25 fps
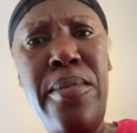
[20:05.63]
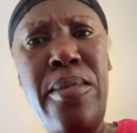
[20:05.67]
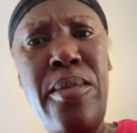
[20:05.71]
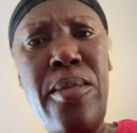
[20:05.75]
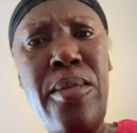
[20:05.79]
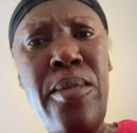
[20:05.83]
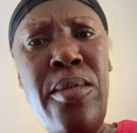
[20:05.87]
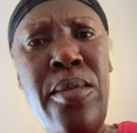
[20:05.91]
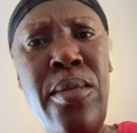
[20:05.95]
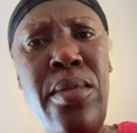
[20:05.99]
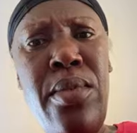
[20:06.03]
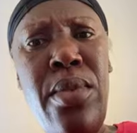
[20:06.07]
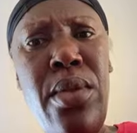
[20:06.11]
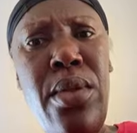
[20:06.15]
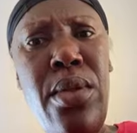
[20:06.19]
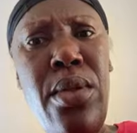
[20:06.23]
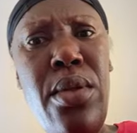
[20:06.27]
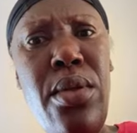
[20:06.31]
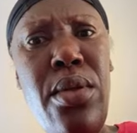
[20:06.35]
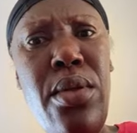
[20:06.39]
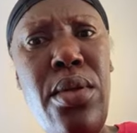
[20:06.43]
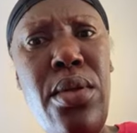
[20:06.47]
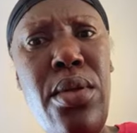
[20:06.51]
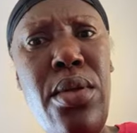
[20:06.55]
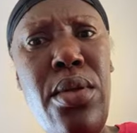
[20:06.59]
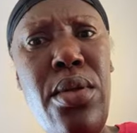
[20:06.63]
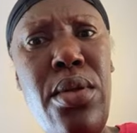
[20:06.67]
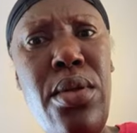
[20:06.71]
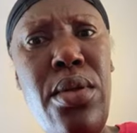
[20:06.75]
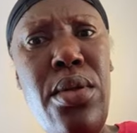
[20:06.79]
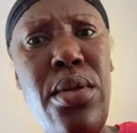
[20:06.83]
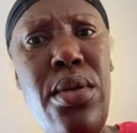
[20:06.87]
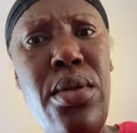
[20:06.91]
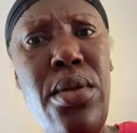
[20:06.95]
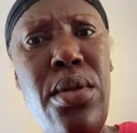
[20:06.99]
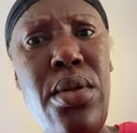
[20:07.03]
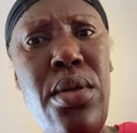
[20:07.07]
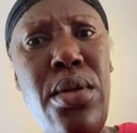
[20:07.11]
You
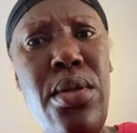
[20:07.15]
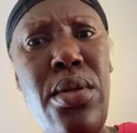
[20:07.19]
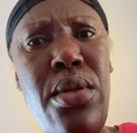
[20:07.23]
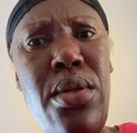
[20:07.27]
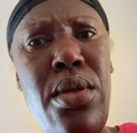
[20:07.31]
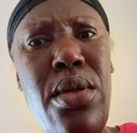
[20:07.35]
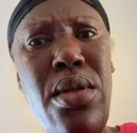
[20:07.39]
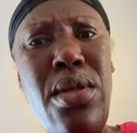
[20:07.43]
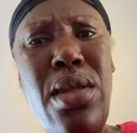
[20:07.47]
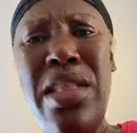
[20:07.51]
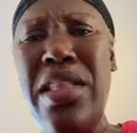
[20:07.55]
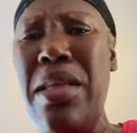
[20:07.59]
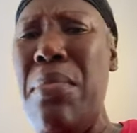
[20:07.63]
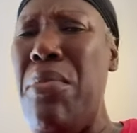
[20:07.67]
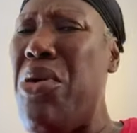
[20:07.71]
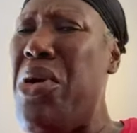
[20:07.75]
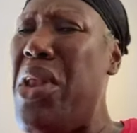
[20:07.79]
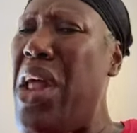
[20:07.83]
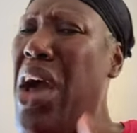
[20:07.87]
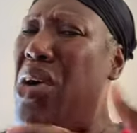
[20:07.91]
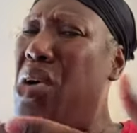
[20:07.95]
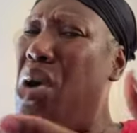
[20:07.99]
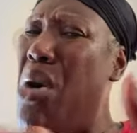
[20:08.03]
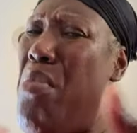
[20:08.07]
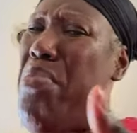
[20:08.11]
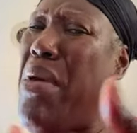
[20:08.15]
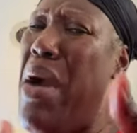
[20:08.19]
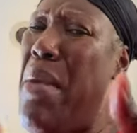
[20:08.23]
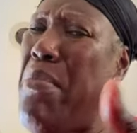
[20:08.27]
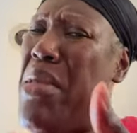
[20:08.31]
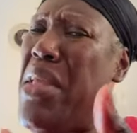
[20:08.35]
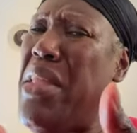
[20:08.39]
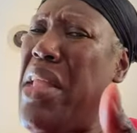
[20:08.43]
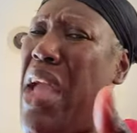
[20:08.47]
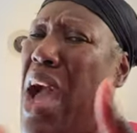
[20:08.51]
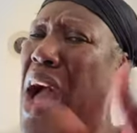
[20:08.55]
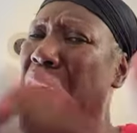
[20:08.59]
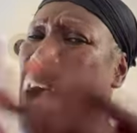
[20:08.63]
think I couldn't come by me
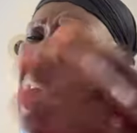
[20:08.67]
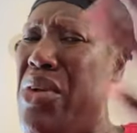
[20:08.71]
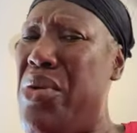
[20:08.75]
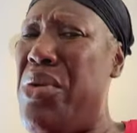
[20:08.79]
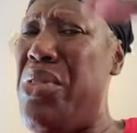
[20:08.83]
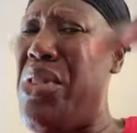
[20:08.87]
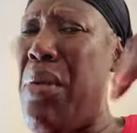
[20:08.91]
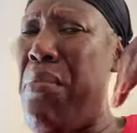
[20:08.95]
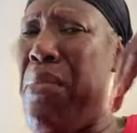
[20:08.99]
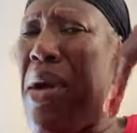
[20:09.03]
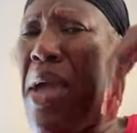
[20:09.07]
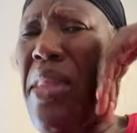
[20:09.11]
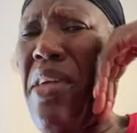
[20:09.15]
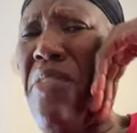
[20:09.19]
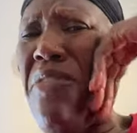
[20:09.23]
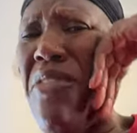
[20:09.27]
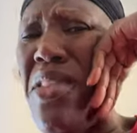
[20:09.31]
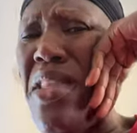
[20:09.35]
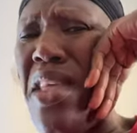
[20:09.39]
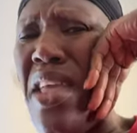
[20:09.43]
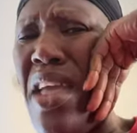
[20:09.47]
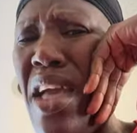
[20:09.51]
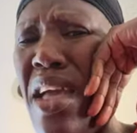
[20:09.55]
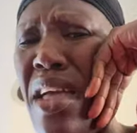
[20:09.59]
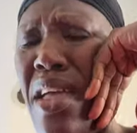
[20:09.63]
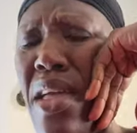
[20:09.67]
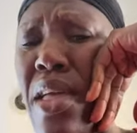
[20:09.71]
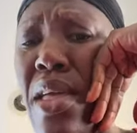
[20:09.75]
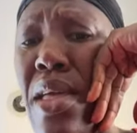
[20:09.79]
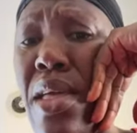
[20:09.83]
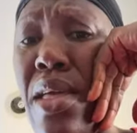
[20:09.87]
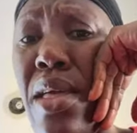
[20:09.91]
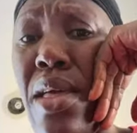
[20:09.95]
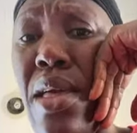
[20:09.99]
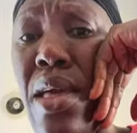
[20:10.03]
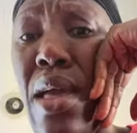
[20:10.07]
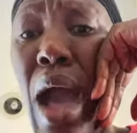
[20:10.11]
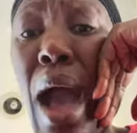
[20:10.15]
that argue with no man every day?
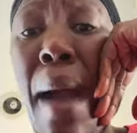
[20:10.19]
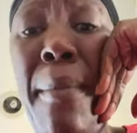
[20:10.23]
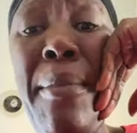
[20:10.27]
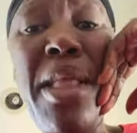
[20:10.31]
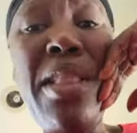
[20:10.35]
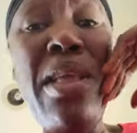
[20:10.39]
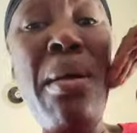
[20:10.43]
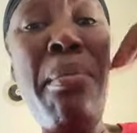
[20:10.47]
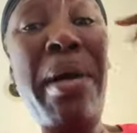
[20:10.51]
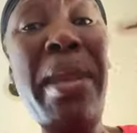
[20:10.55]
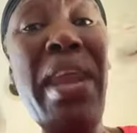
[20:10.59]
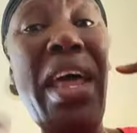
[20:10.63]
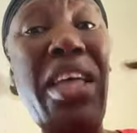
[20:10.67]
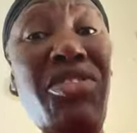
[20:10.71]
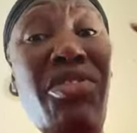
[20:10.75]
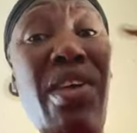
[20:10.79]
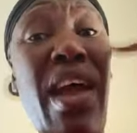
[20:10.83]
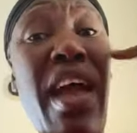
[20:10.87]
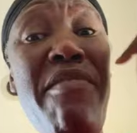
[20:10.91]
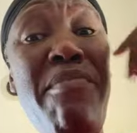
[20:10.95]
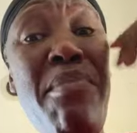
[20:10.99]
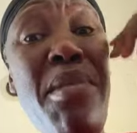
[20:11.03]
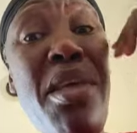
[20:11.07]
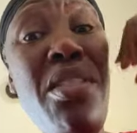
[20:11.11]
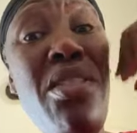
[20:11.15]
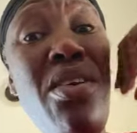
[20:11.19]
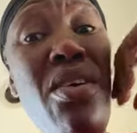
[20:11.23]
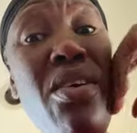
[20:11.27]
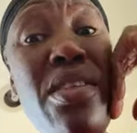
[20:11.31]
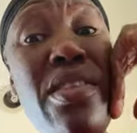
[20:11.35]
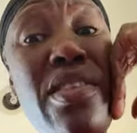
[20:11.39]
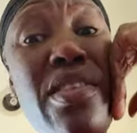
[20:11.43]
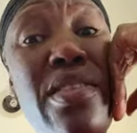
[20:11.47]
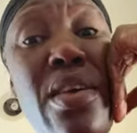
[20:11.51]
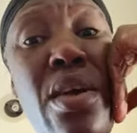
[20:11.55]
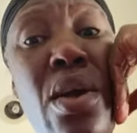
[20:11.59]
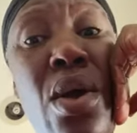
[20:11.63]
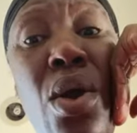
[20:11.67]
I make no man a drive me
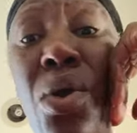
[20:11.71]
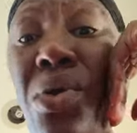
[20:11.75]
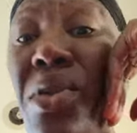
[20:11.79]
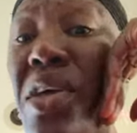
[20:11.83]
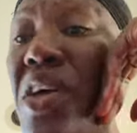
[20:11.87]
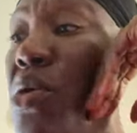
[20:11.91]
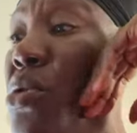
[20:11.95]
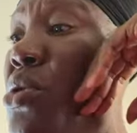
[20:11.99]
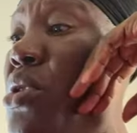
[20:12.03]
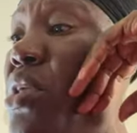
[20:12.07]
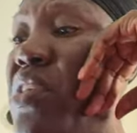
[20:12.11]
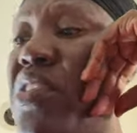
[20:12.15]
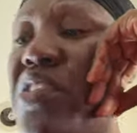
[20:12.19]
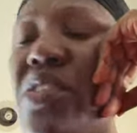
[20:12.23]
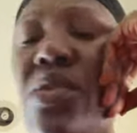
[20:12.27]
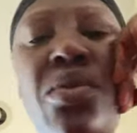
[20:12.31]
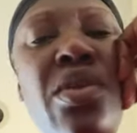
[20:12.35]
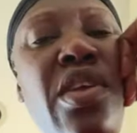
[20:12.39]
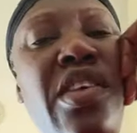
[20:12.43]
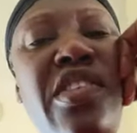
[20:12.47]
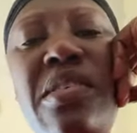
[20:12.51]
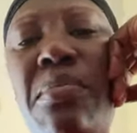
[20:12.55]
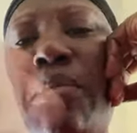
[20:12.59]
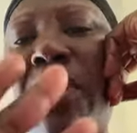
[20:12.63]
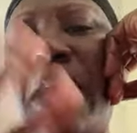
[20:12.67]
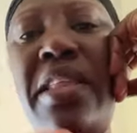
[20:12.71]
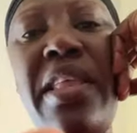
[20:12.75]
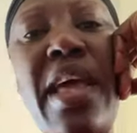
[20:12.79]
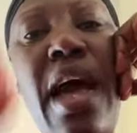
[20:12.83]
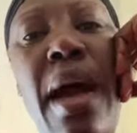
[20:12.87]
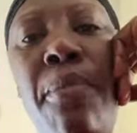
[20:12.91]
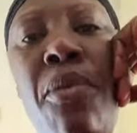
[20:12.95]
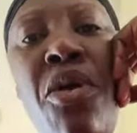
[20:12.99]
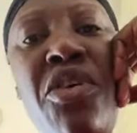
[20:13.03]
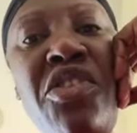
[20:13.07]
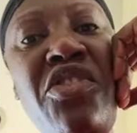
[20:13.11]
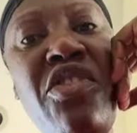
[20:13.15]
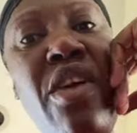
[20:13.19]
nuts. Una see me not talk
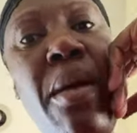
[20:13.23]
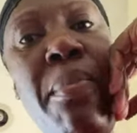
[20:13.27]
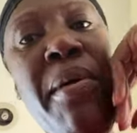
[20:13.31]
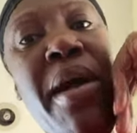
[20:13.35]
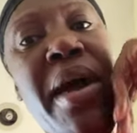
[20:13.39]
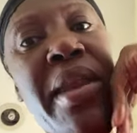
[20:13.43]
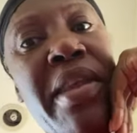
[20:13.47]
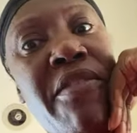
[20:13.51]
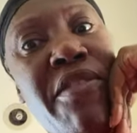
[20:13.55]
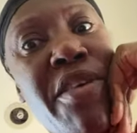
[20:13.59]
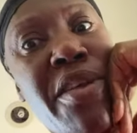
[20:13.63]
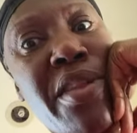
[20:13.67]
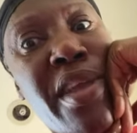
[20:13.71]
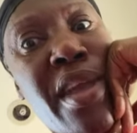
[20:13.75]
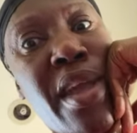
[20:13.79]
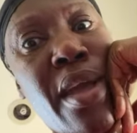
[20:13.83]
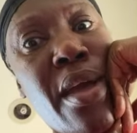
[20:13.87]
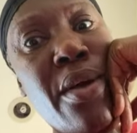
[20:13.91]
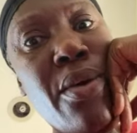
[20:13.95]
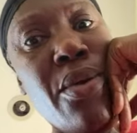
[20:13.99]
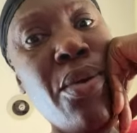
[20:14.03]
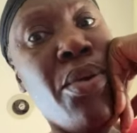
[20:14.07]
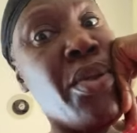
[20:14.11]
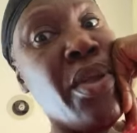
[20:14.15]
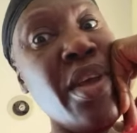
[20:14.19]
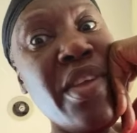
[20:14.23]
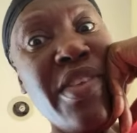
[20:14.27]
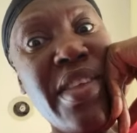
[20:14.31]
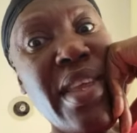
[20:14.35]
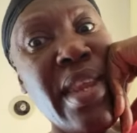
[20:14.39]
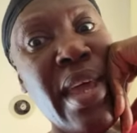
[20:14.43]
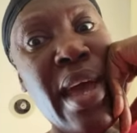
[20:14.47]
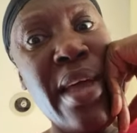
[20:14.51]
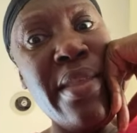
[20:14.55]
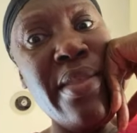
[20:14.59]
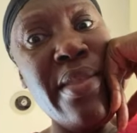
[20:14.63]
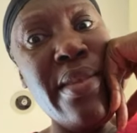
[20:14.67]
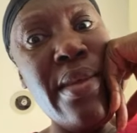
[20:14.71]
about strap on every day. Una see
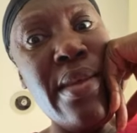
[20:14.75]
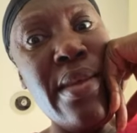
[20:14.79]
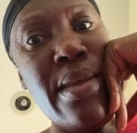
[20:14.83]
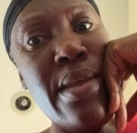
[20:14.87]
that.